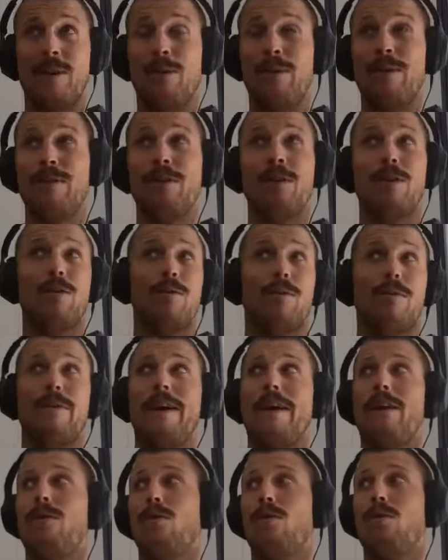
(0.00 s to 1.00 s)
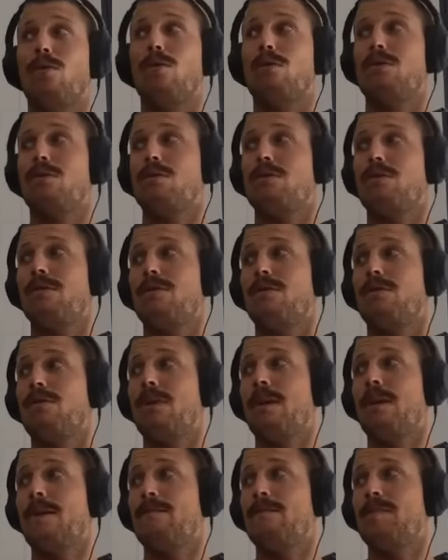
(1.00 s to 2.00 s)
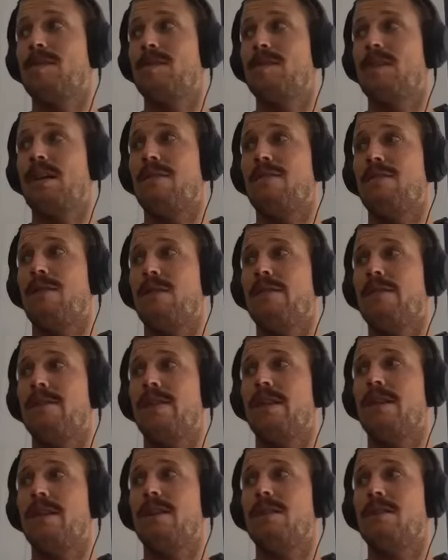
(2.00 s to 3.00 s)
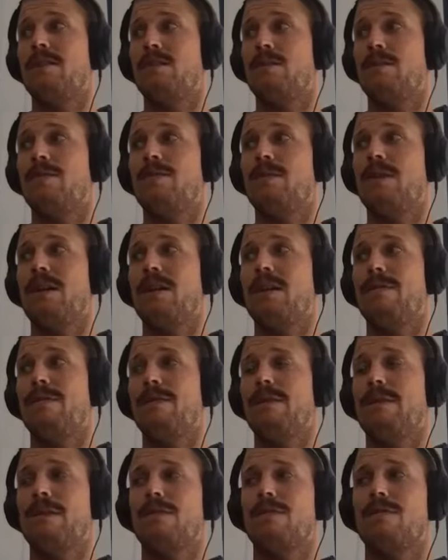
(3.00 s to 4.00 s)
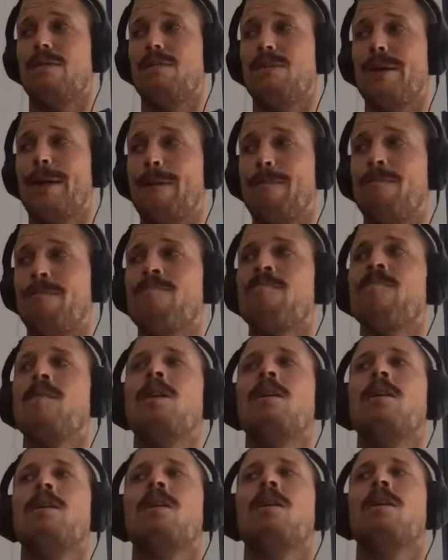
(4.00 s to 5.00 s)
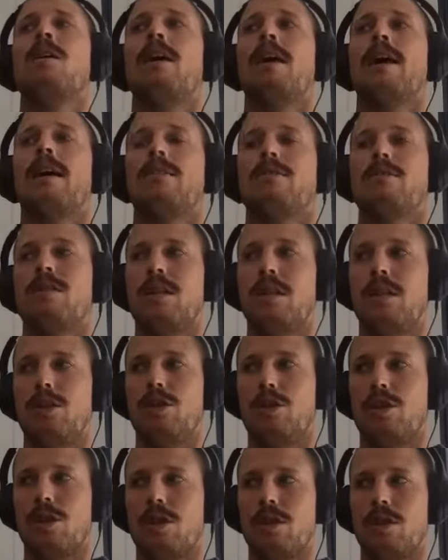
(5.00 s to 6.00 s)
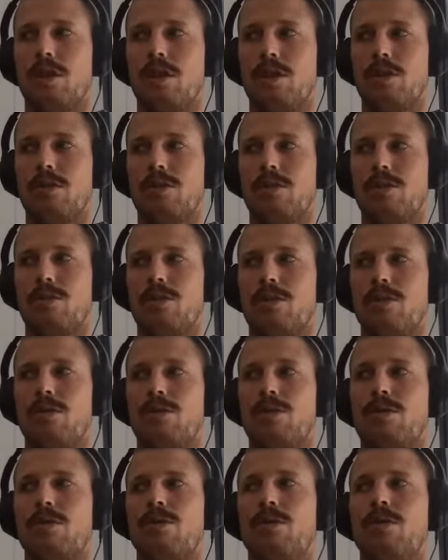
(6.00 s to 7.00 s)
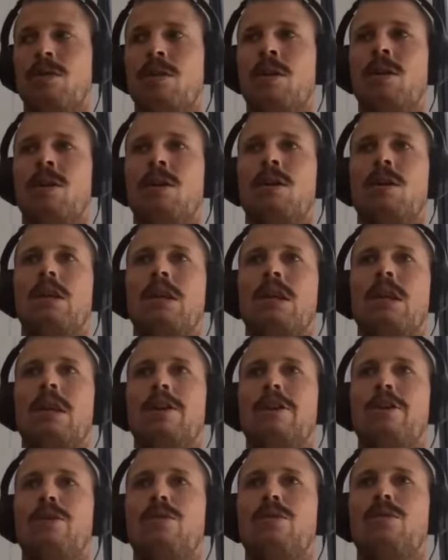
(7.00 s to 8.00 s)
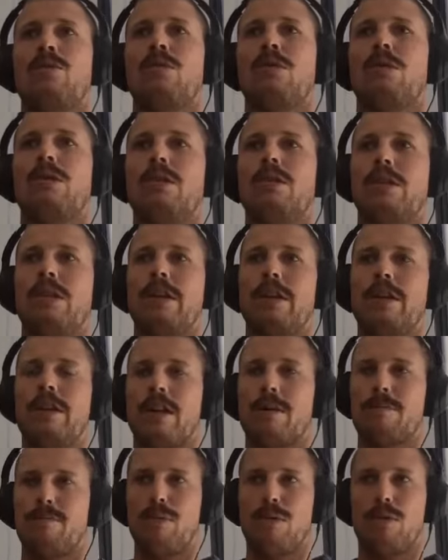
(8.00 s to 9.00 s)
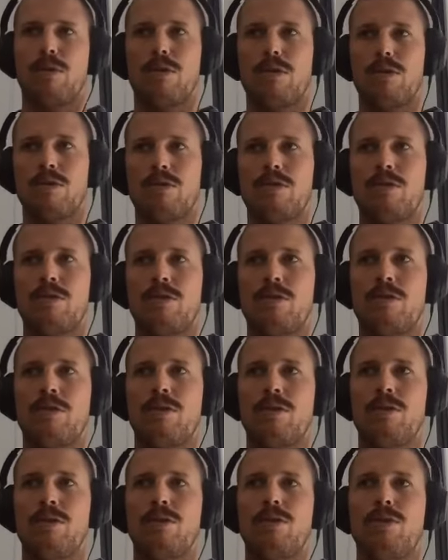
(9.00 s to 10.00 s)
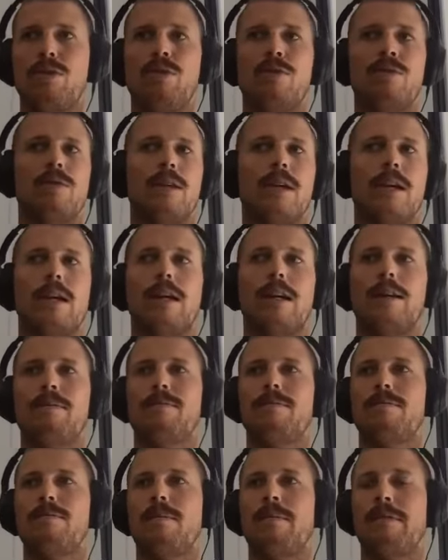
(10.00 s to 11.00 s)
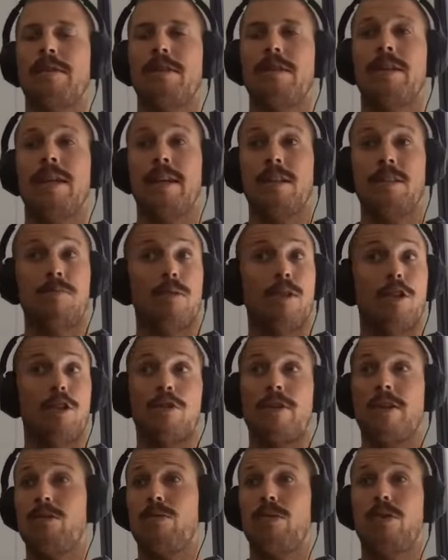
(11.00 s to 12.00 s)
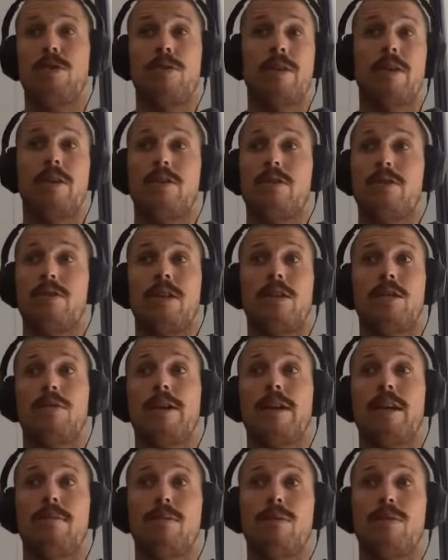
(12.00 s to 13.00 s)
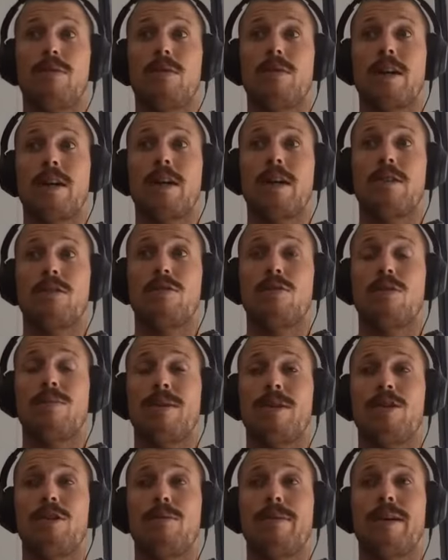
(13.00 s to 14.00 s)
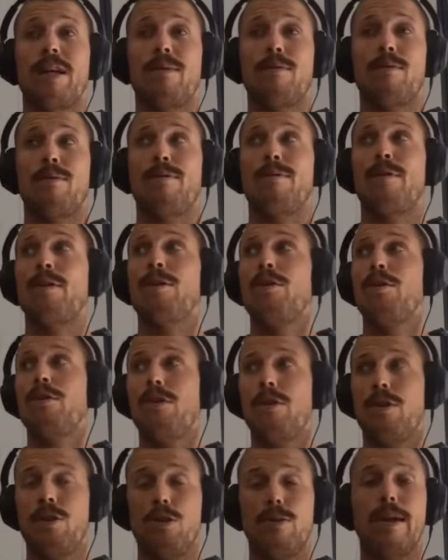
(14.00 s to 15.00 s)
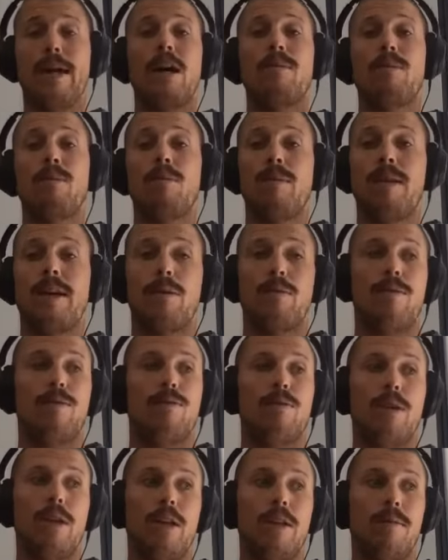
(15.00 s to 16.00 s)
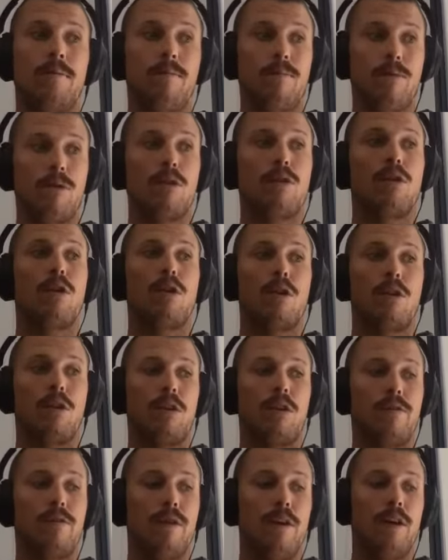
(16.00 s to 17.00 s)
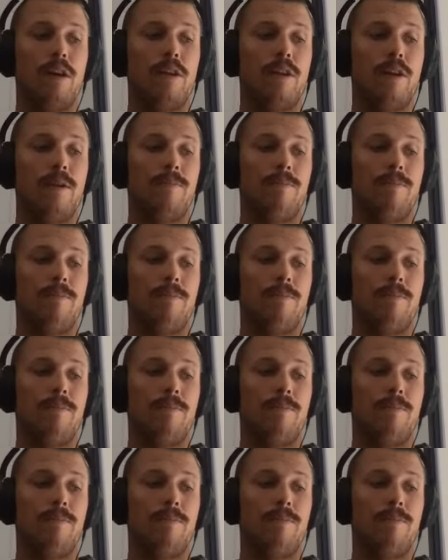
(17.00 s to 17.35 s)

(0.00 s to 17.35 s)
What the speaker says: we've had all sorts of stuff over the years. So we've done everything from like our t-shirts to little lyric books to I mean, the next merch range we're doing is incredible. I can't talk much about it, but for the new album, like we've really gone a lot further.